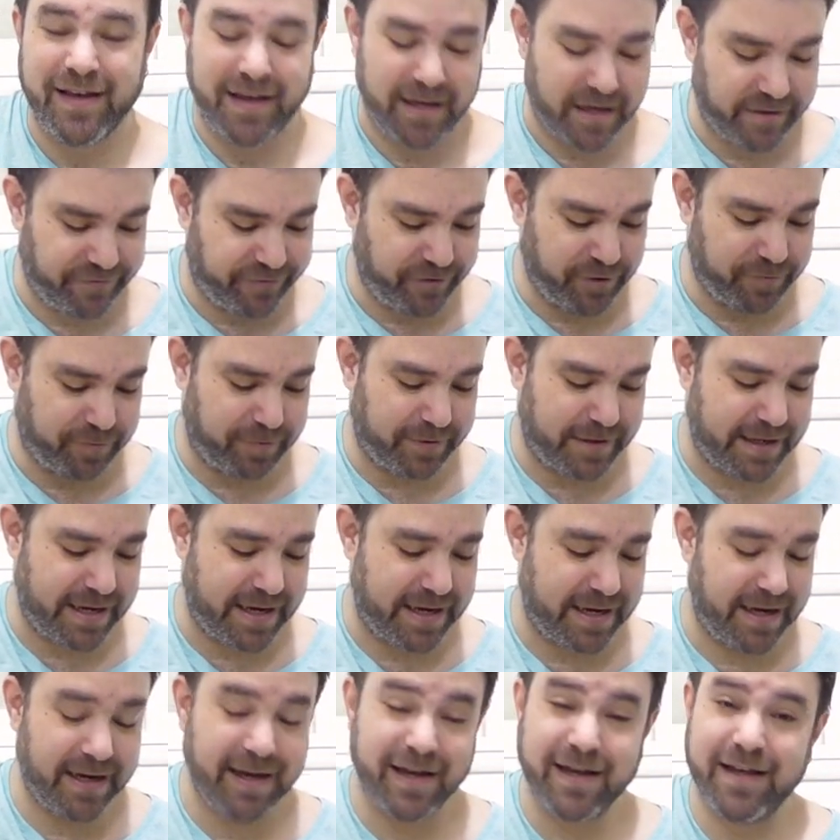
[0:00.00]
If you
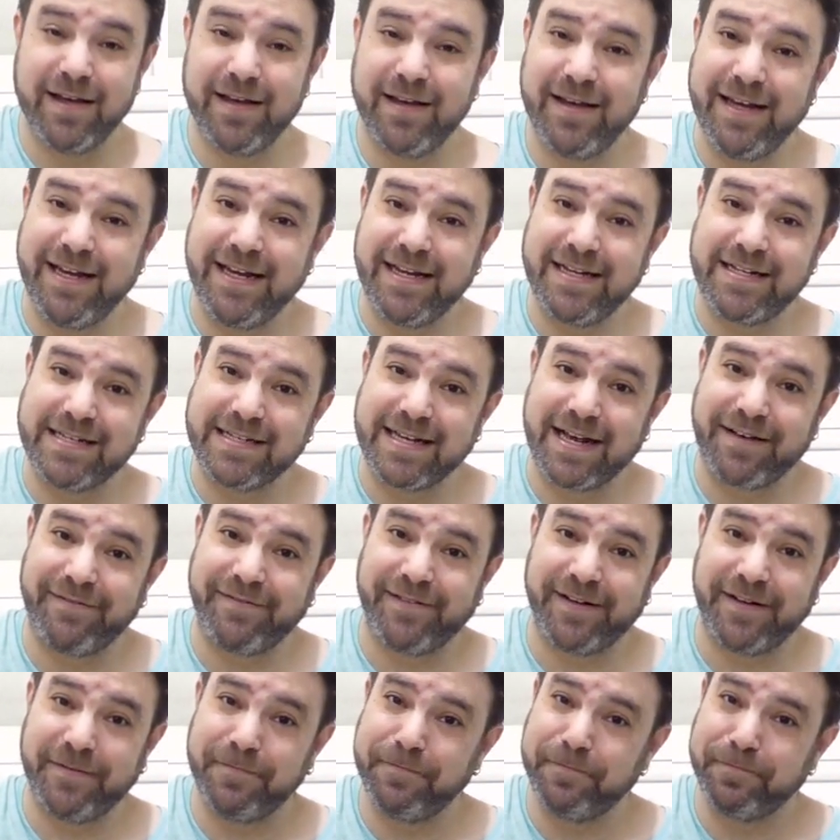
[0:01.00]
play
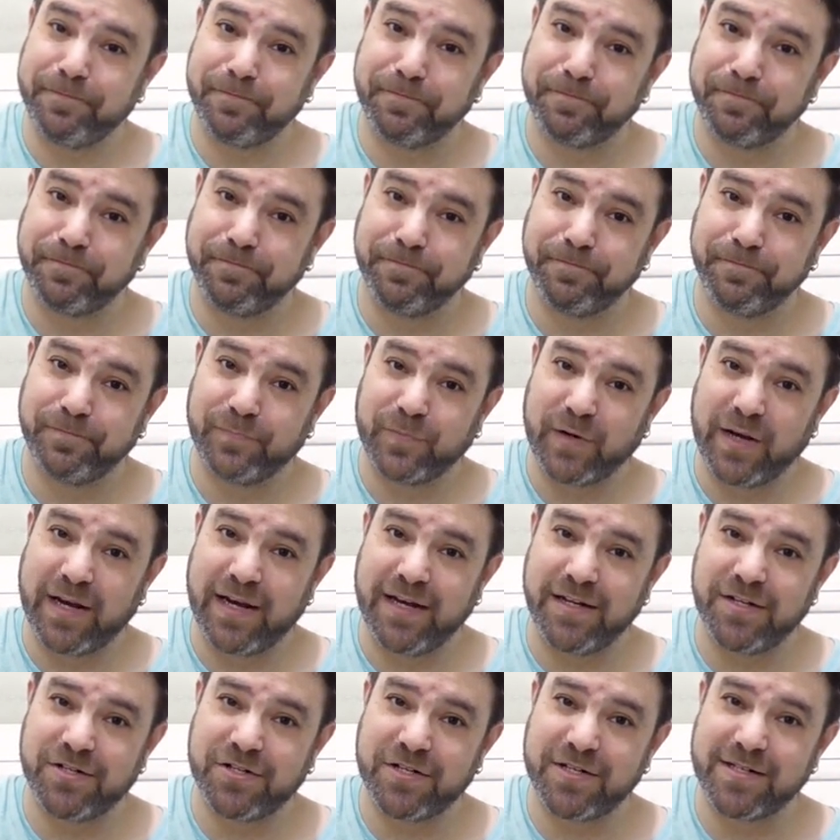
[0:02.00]
E7,
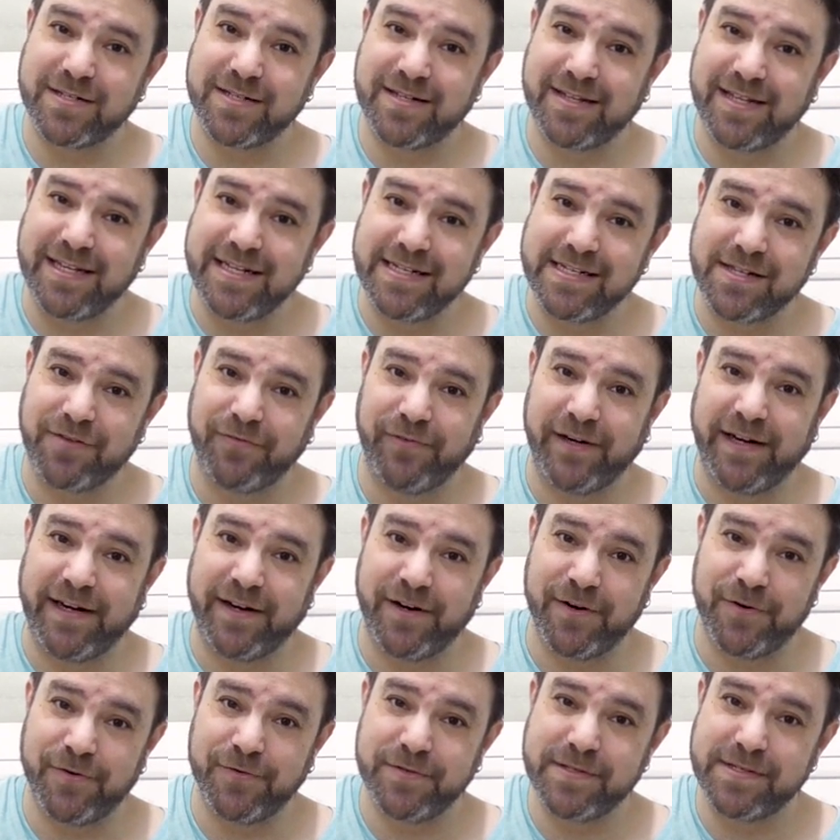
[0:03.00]
okay, just these three
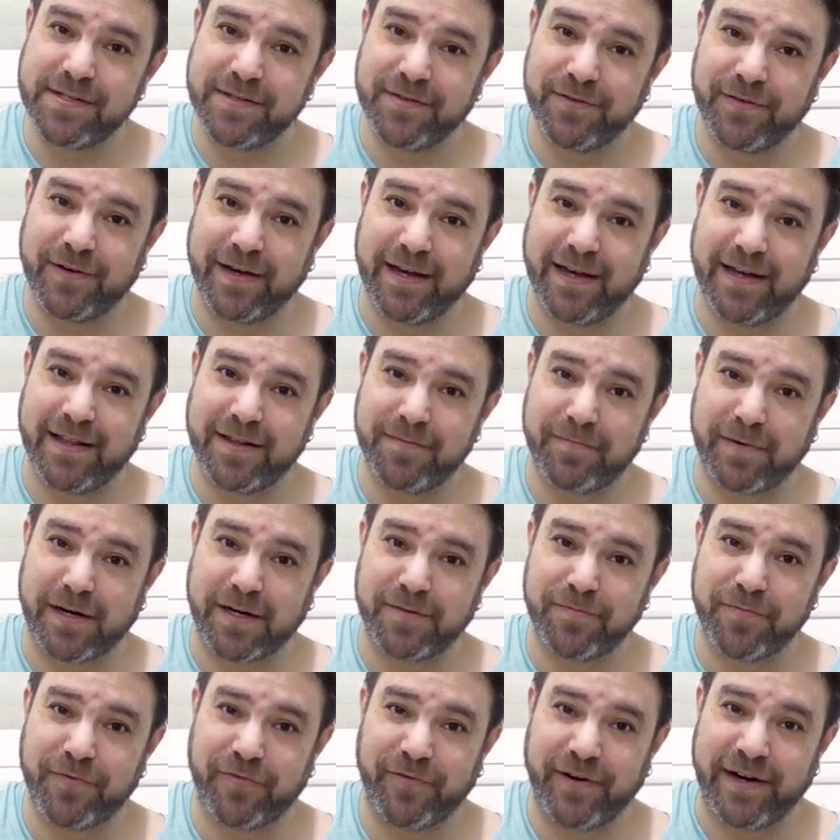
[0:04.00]
notes, okay, the
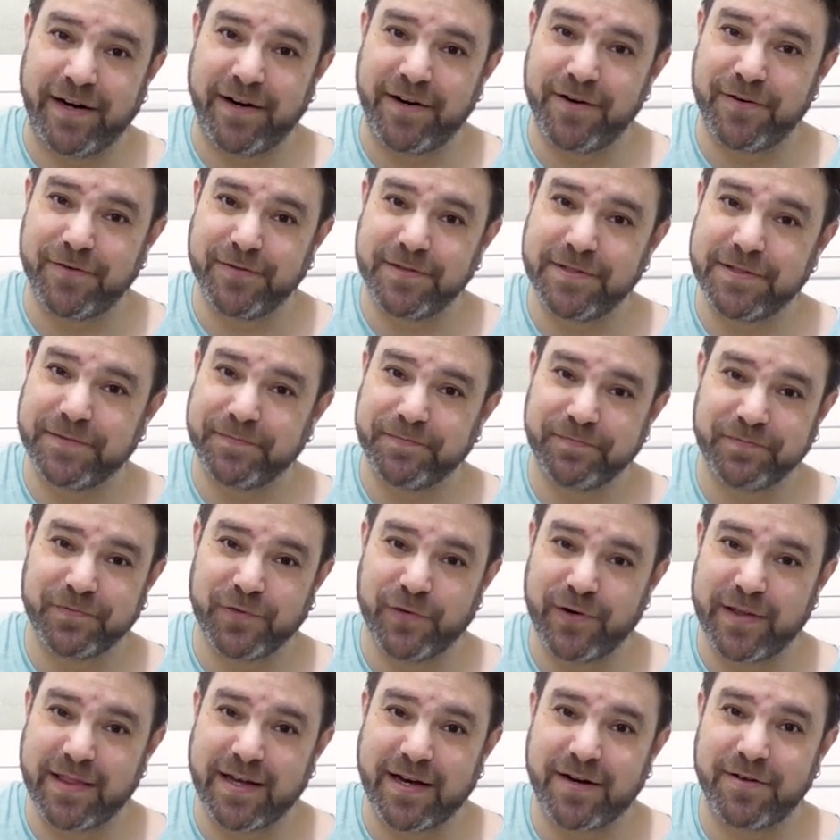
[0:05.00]
bottom three notes,
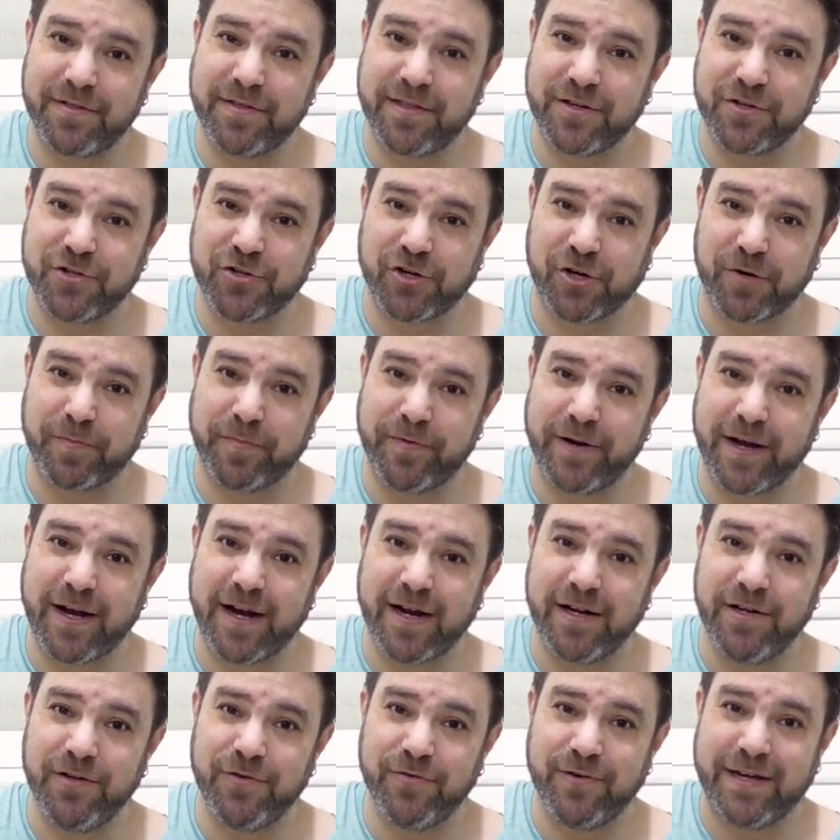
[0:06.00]
without the sharp
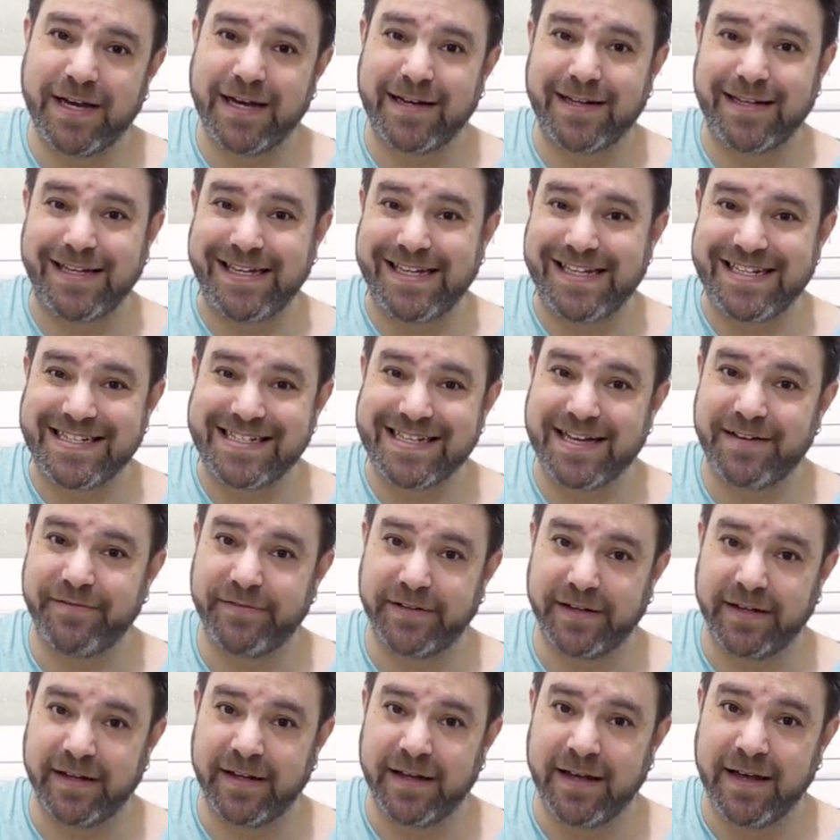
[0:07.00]
9, you get
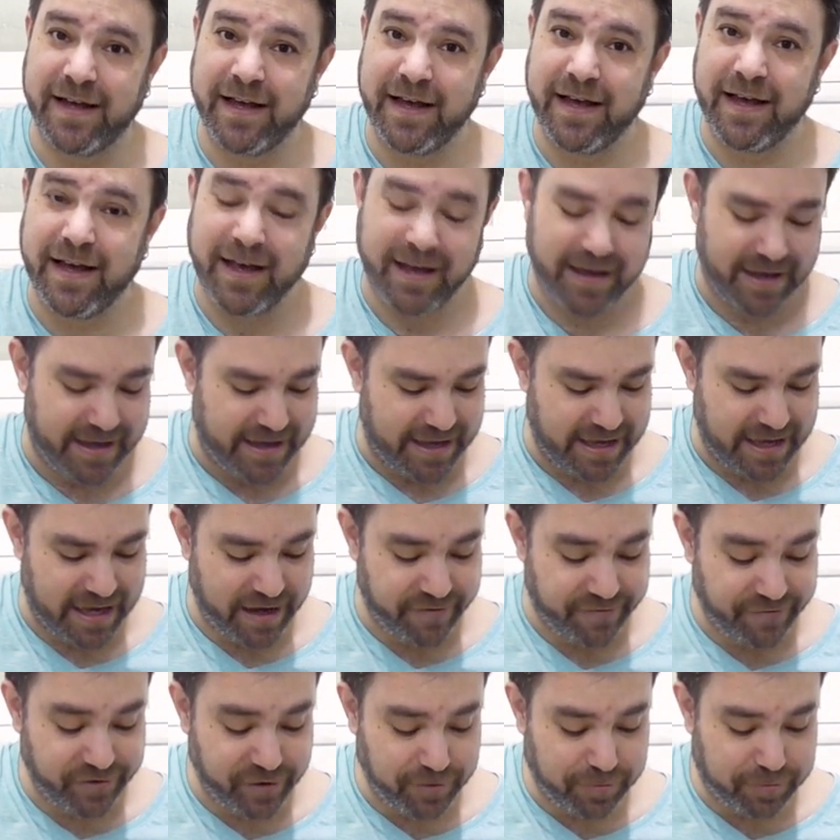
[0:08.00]
E7.
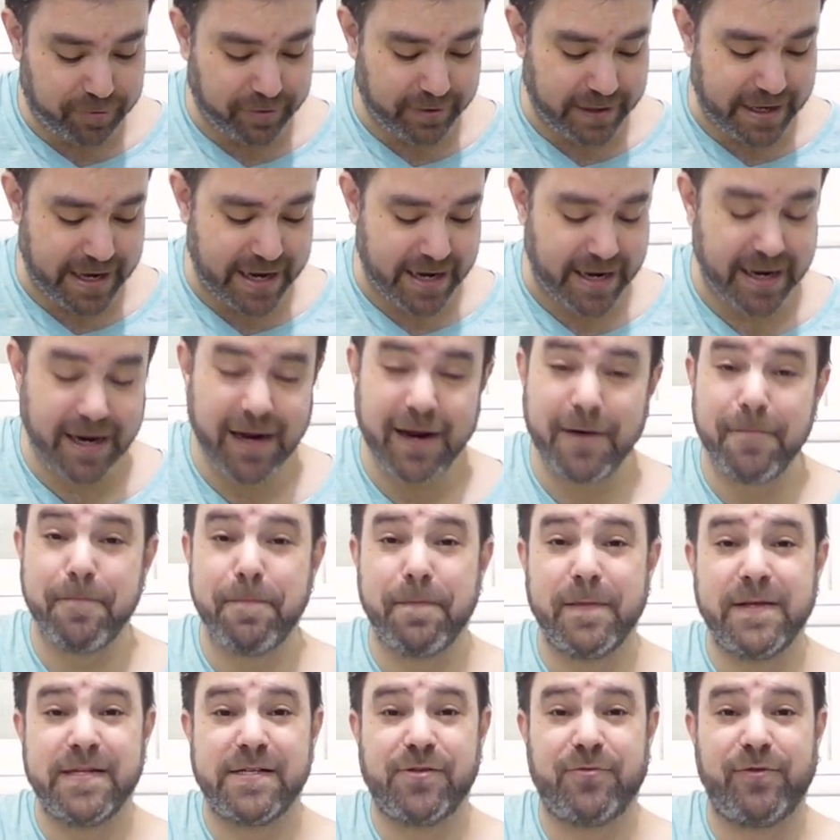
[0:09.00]
If you play
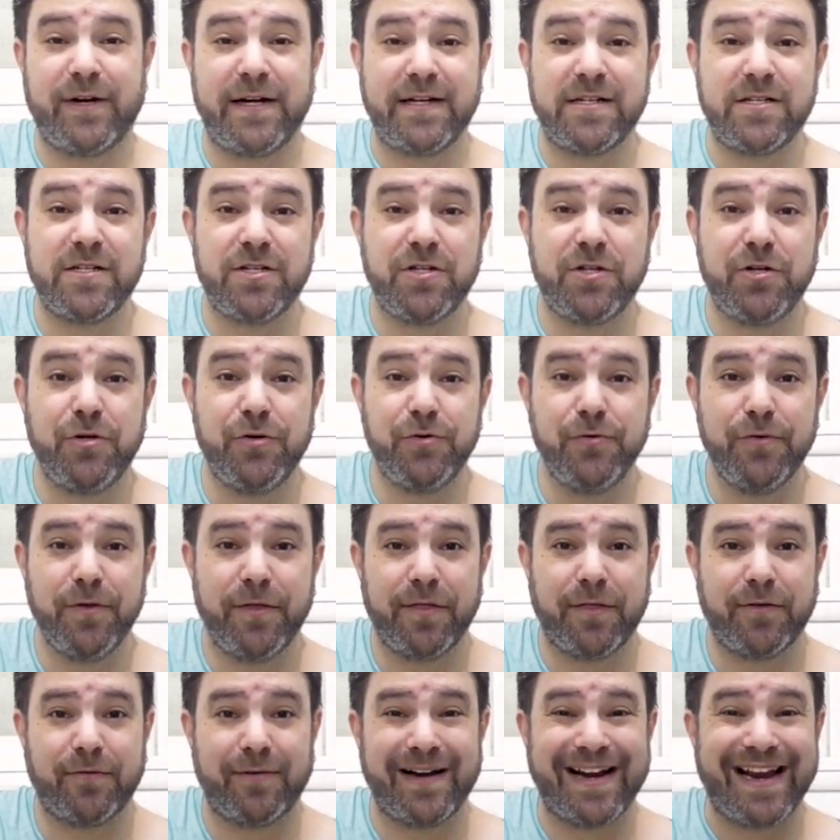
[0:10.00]
strings 2,
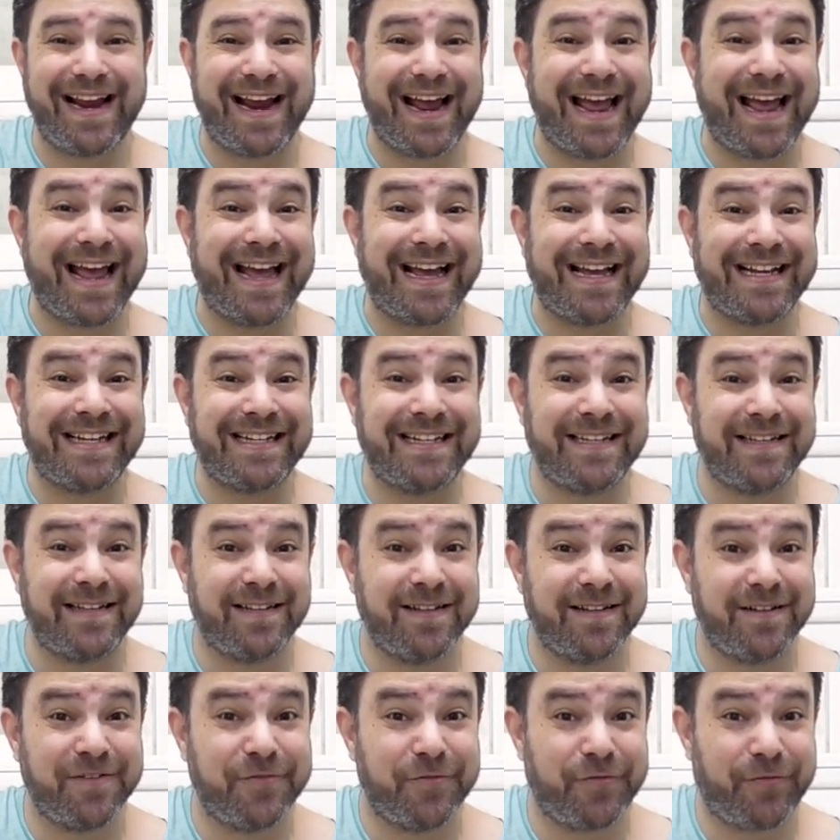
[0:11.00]
3, and
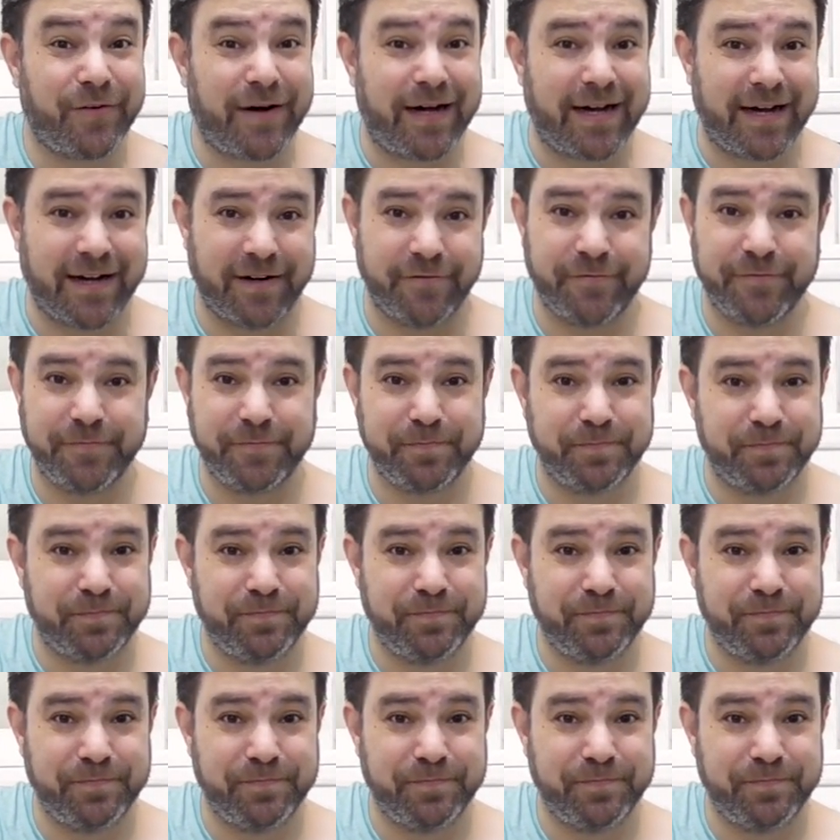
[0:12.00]
5,